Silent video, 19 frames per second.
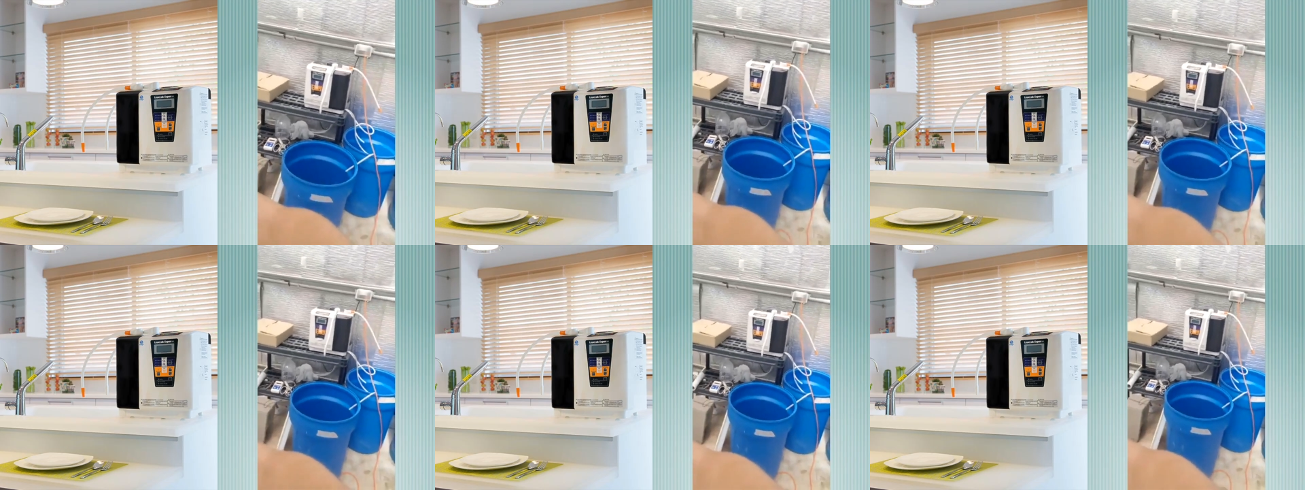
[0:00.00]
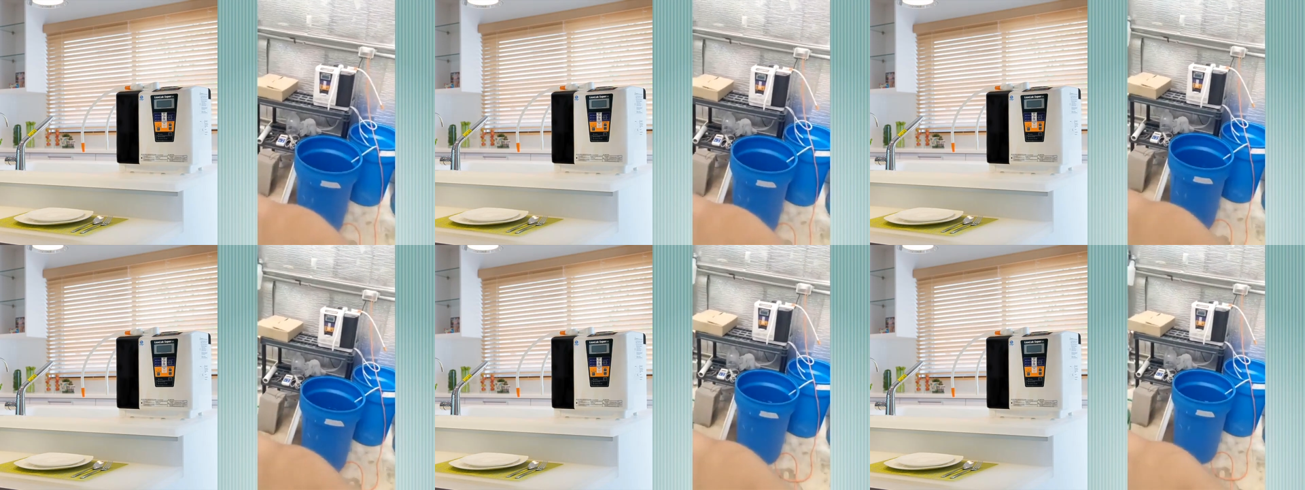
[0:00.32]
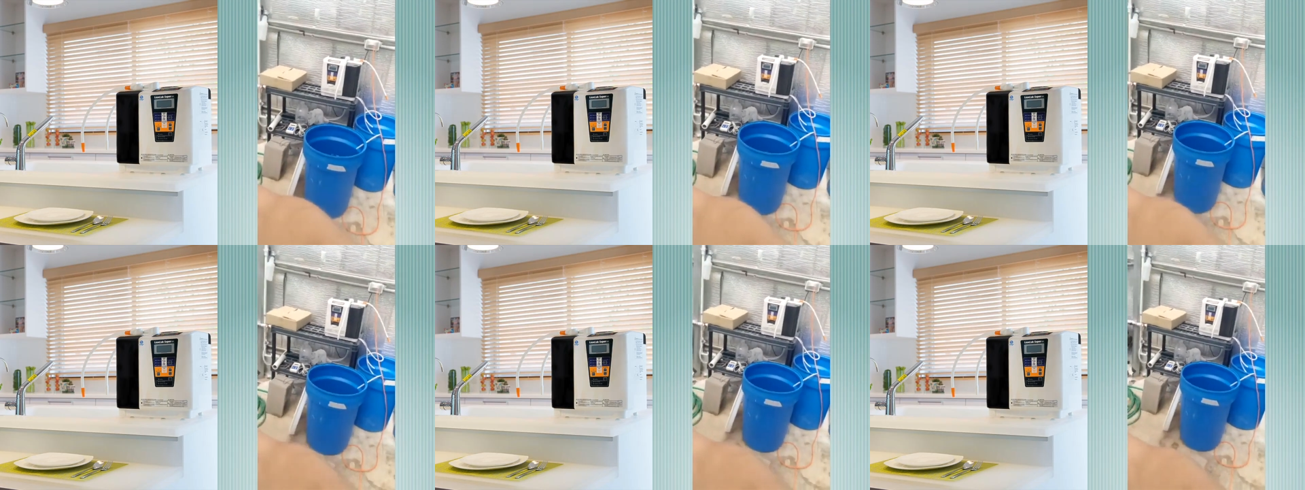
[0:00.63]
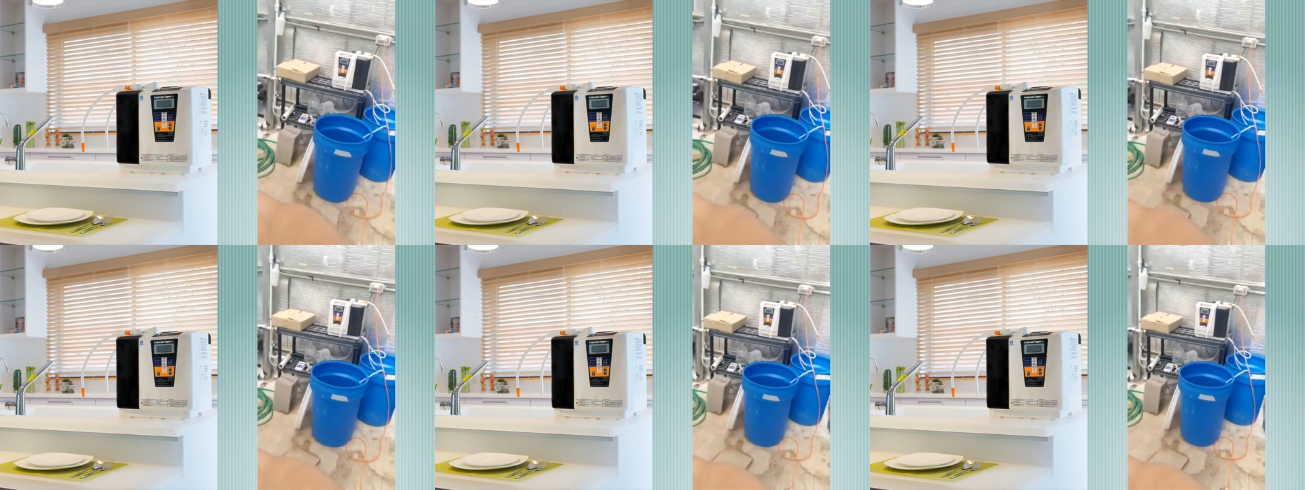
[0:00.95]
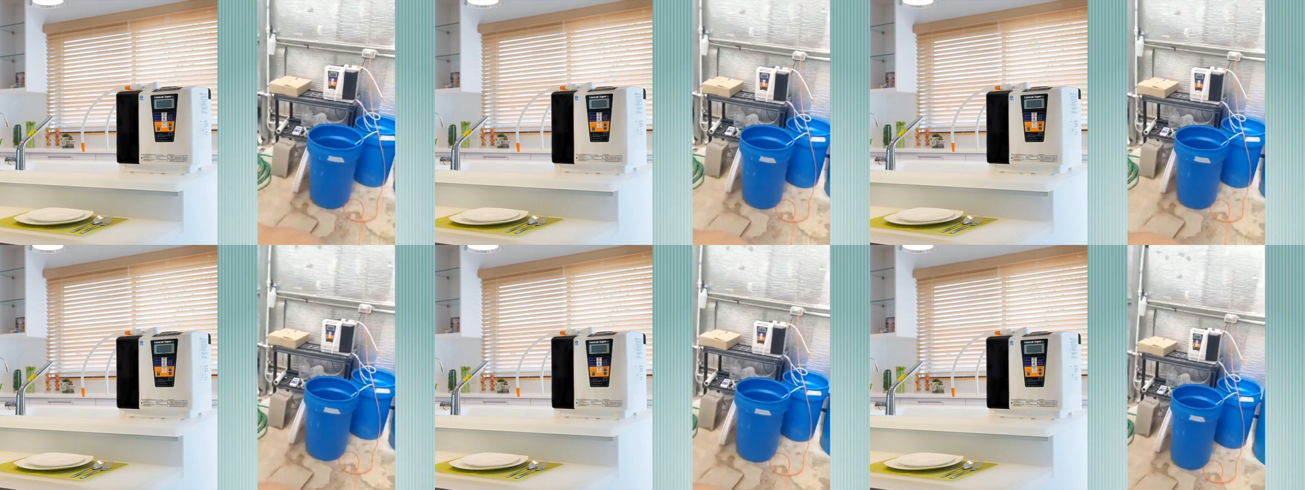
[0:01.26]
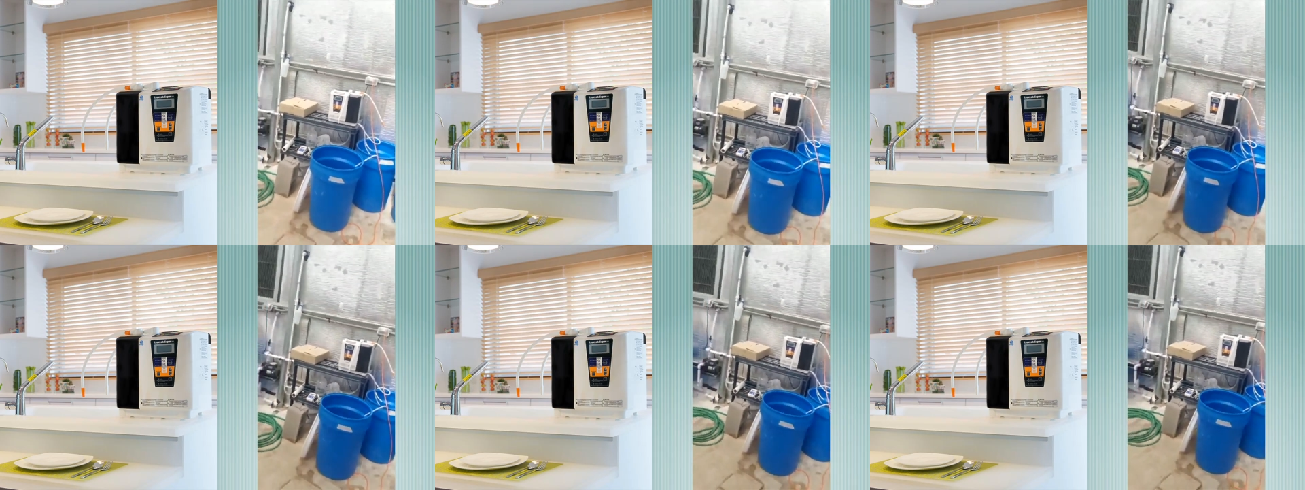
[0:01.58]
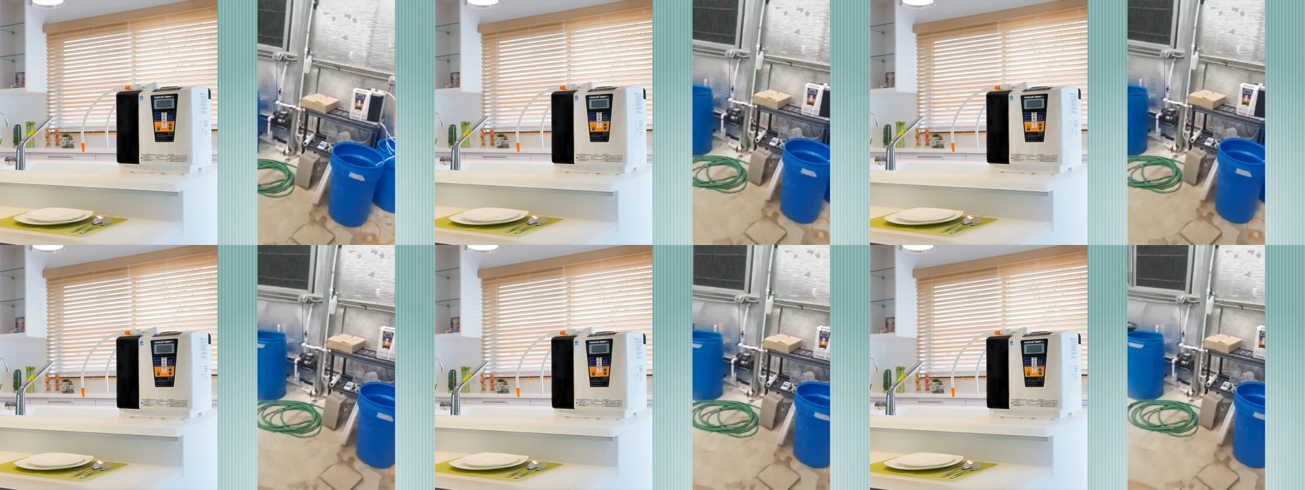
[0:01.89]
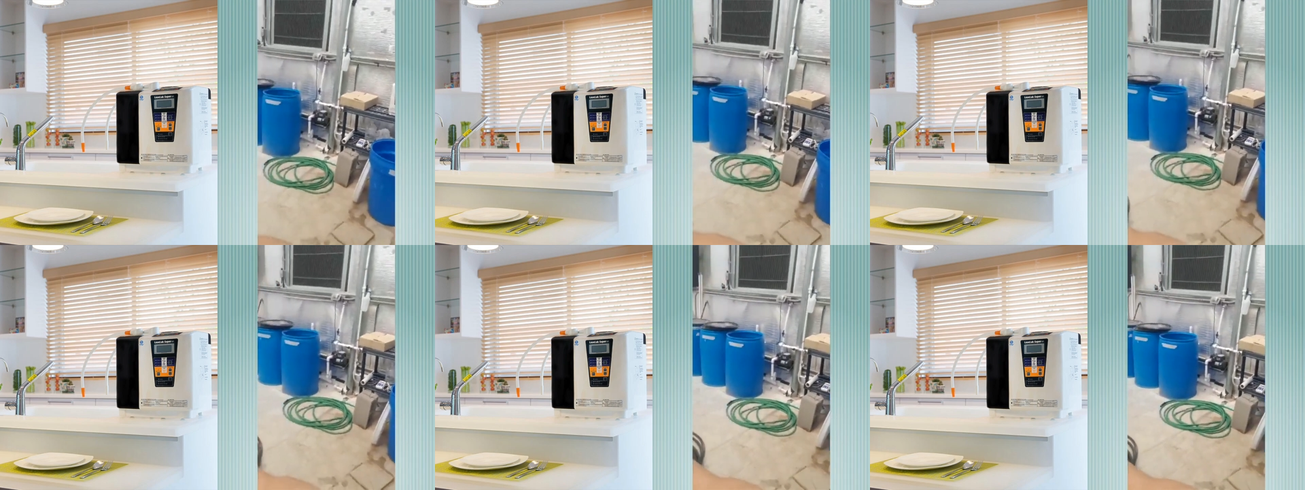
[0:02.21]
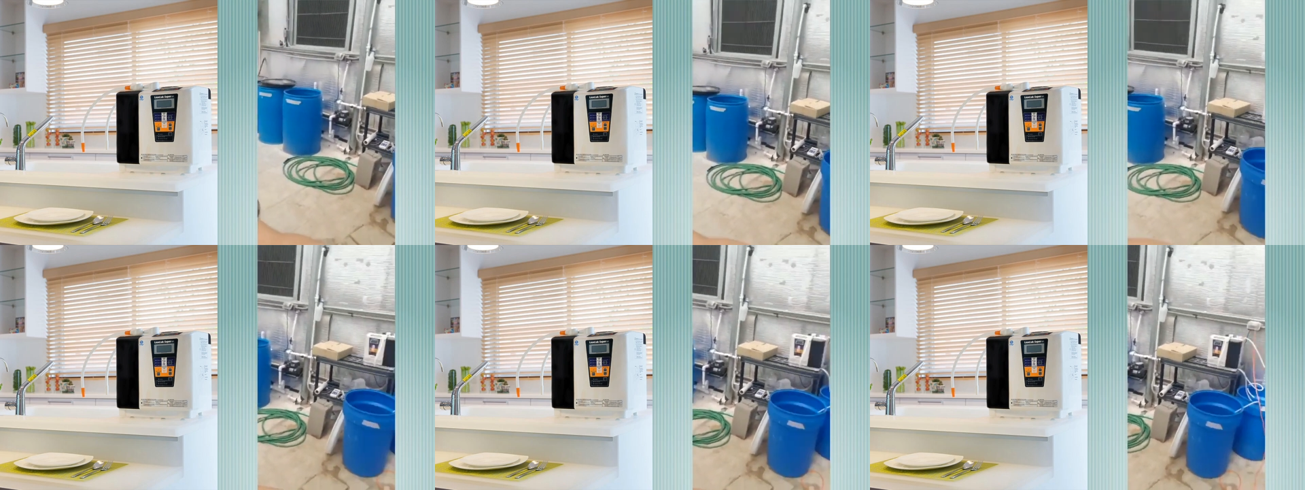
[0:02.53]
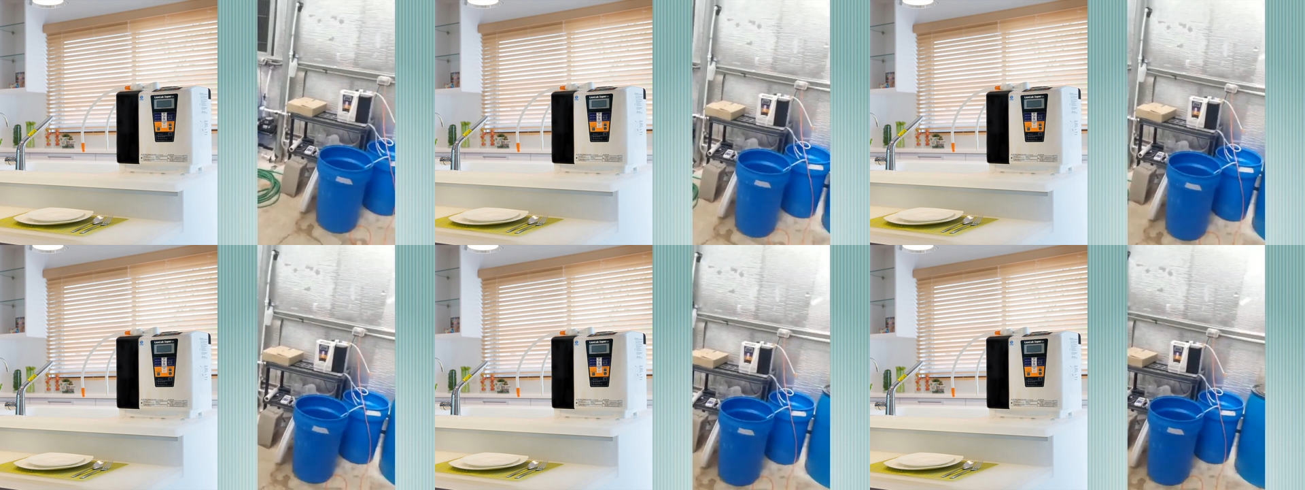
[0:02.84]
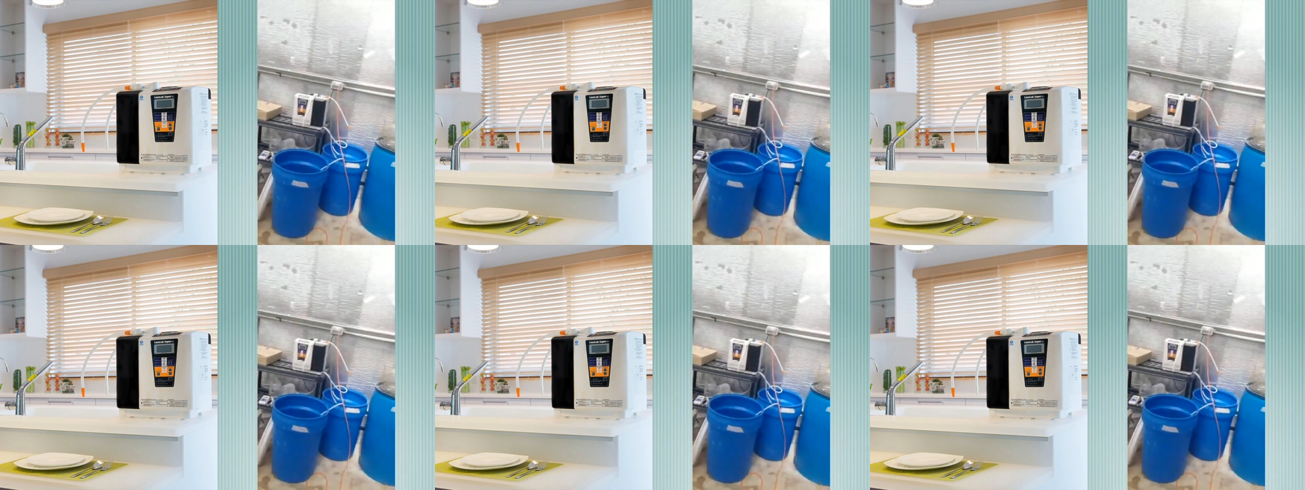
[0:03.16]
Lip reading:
[unreadable: no face in view]